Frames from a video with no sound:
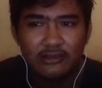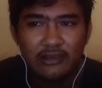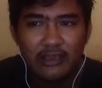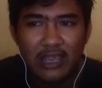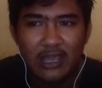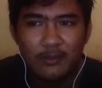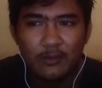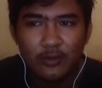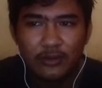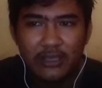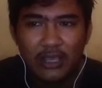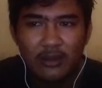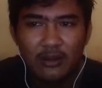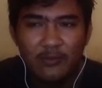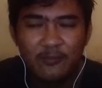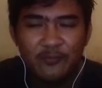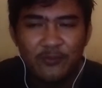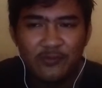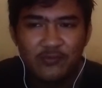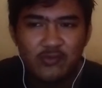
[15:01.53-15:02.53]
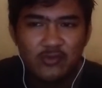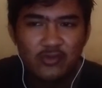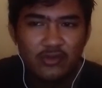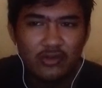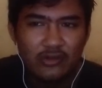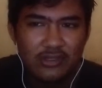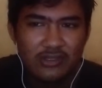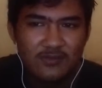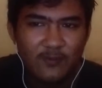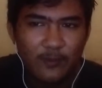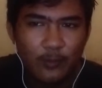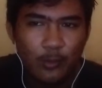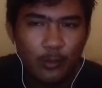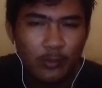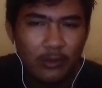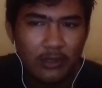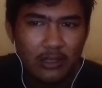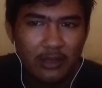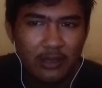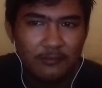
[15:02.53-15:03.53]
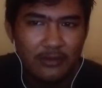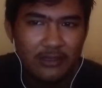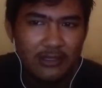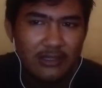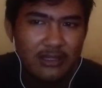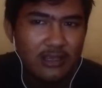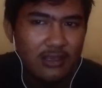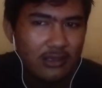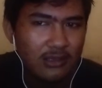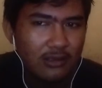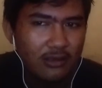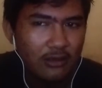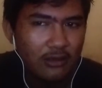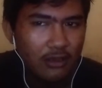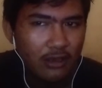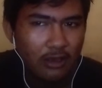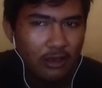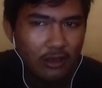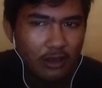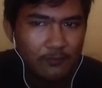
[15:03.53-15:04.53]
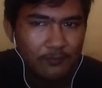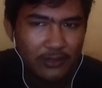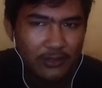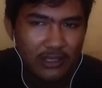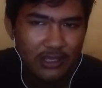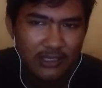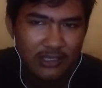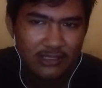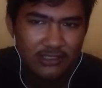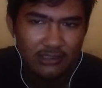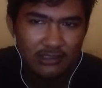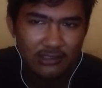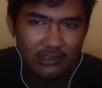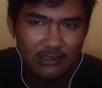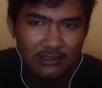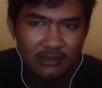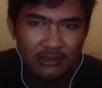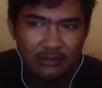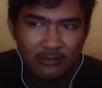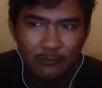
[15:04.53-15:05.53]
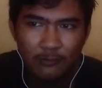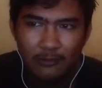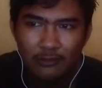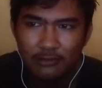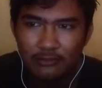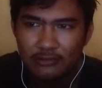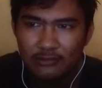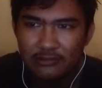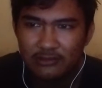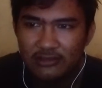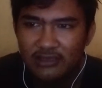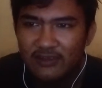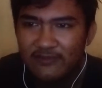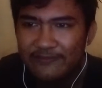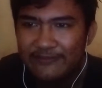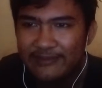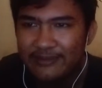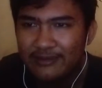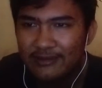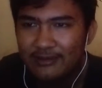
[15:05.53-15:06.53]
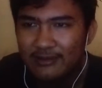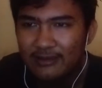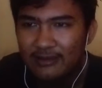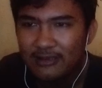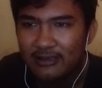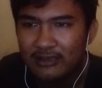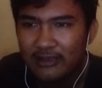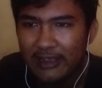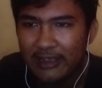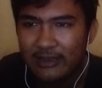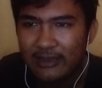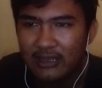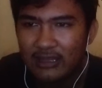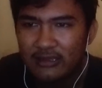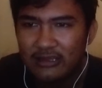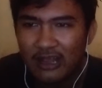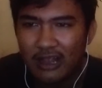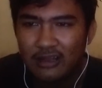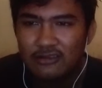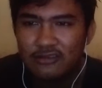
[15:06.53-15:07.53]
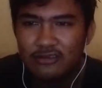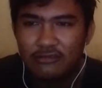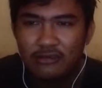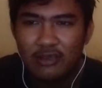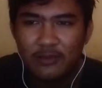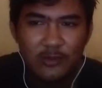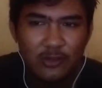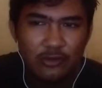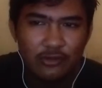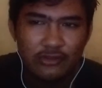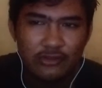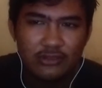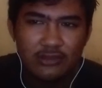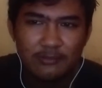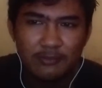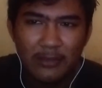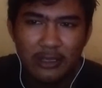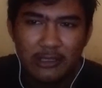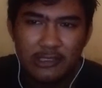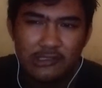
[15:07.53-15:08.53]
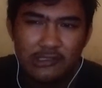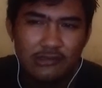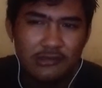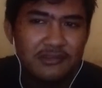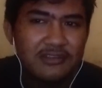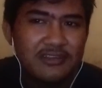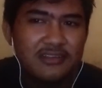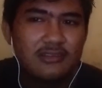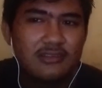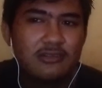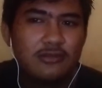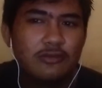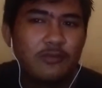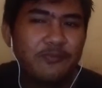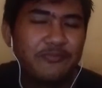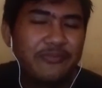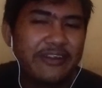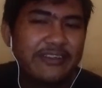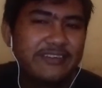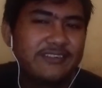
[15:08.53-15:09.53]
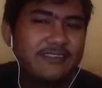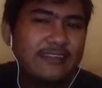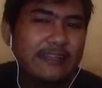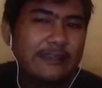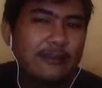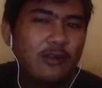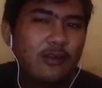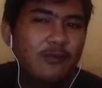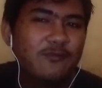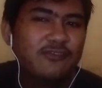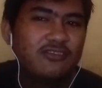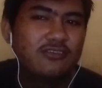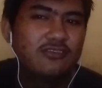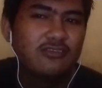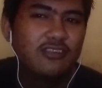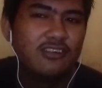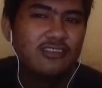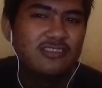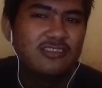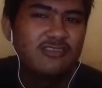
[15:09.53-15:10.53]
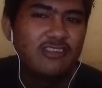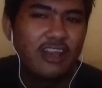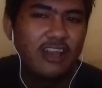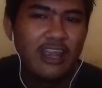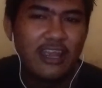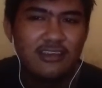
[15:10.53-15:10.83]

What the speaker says: it can improve students' vocabulary ability, comprehension in the word given, and it also can be used by students to practice their concentration